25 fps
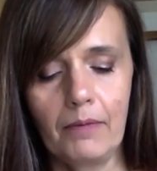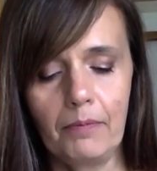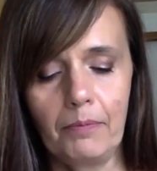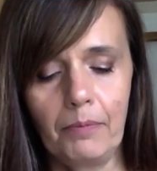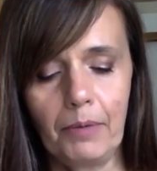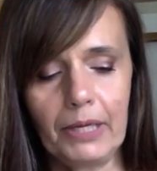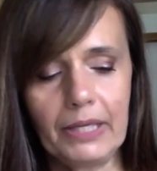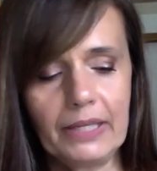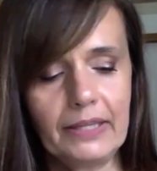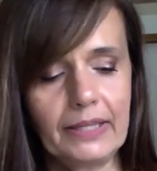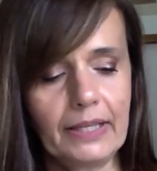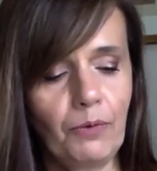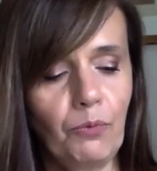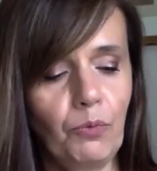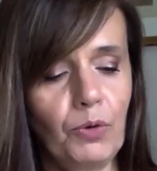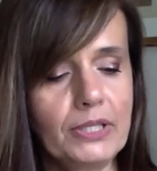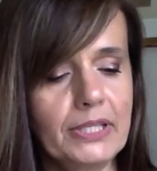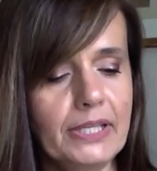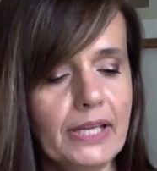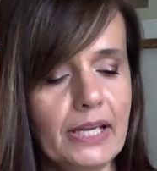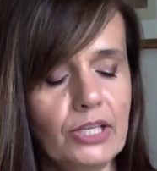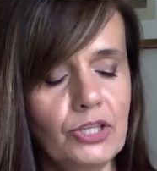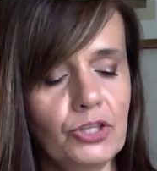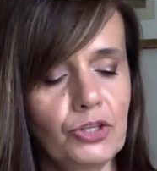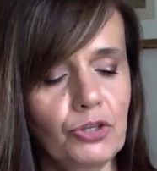But what's
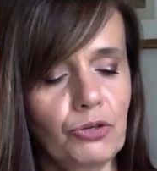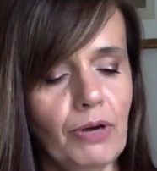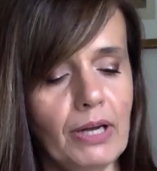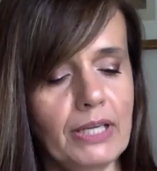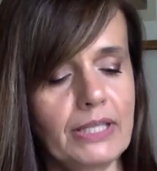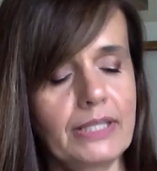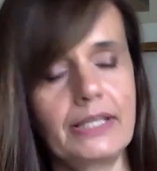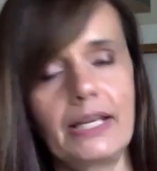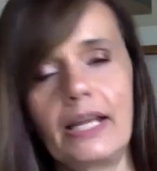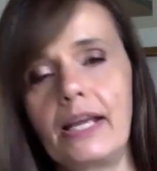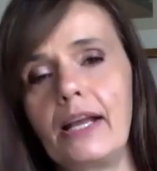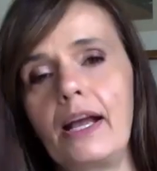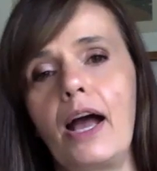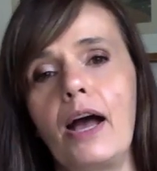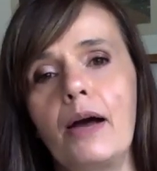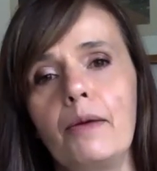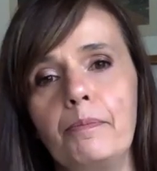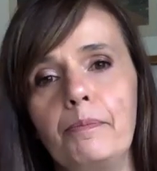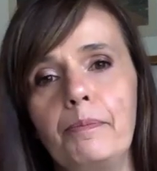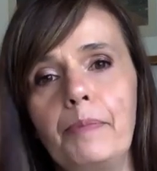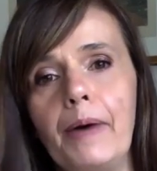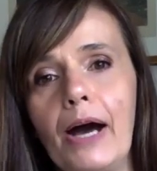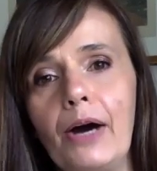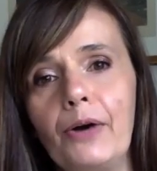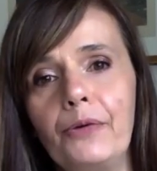interesting
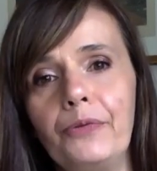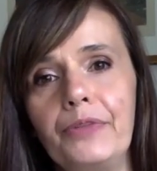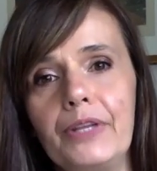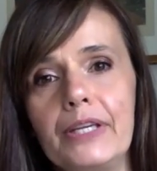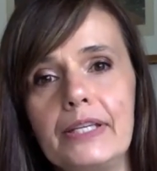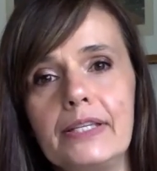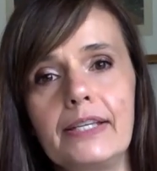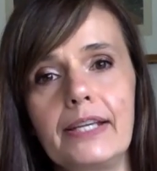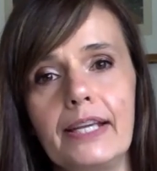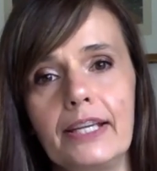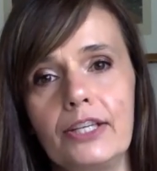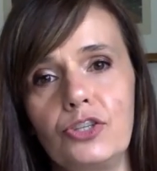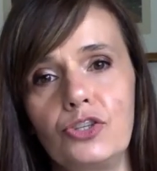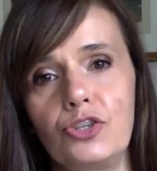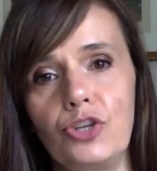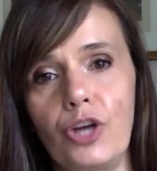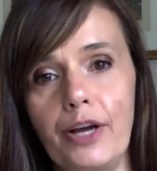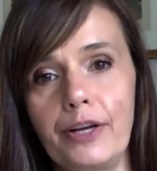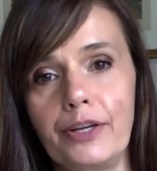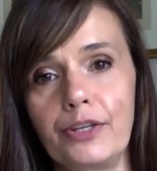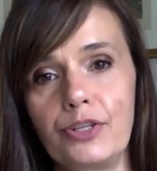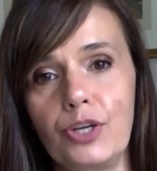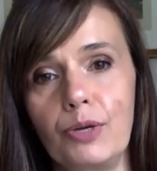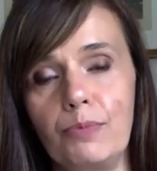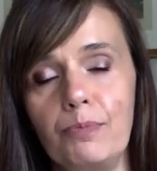about this
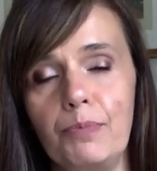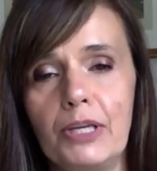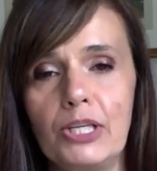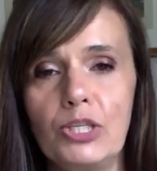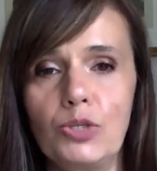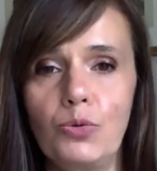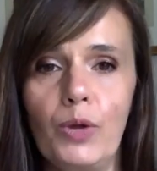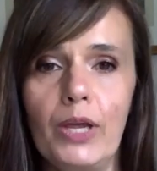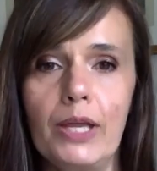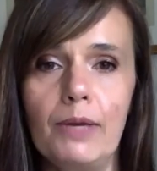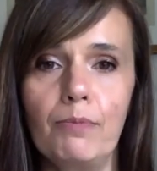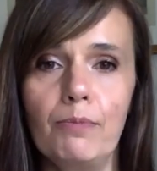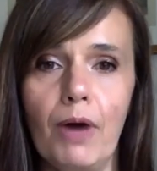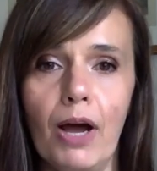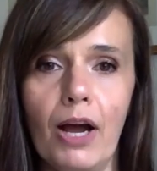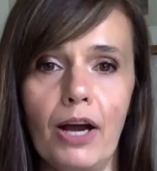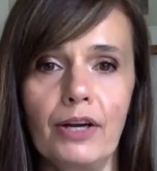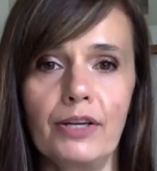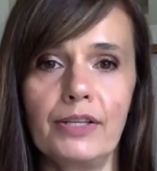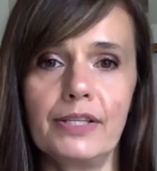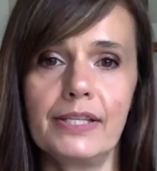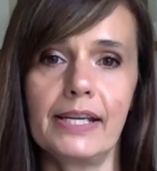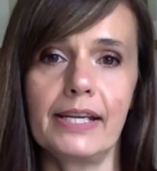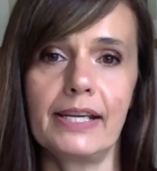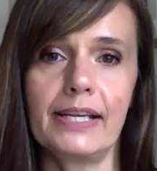conjunction between
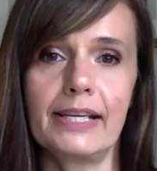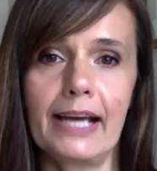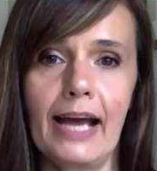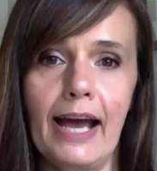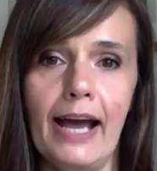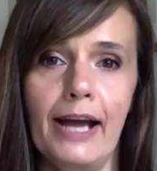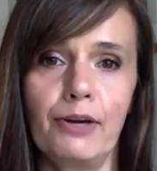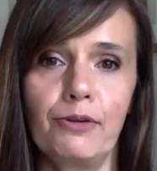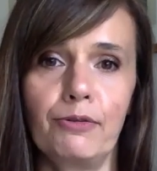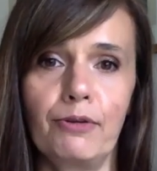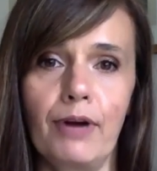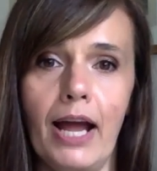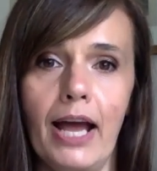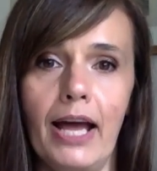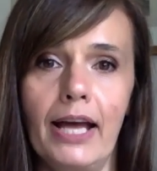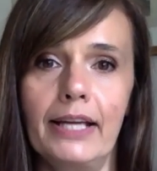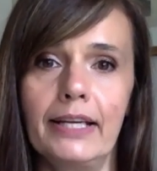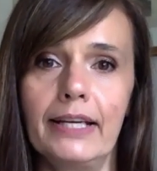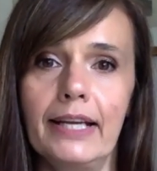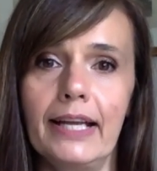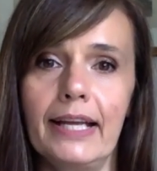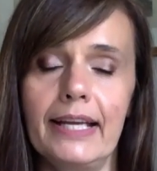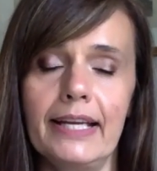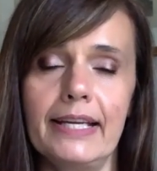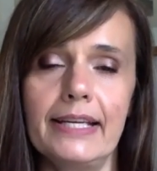Mars and
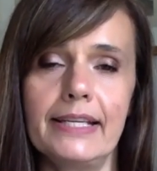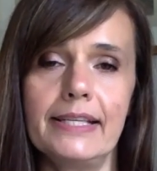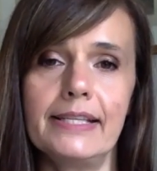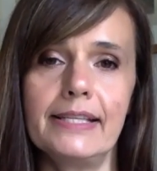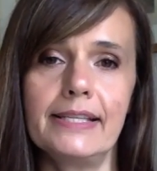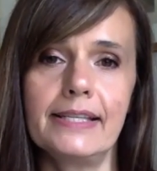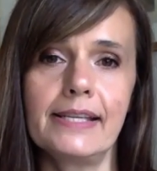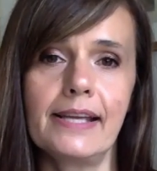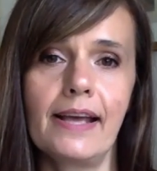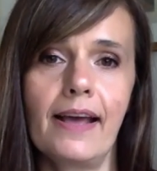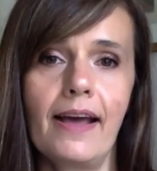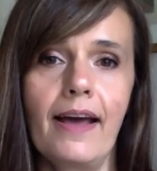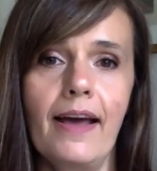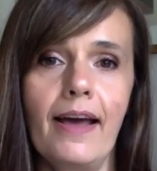Chiron is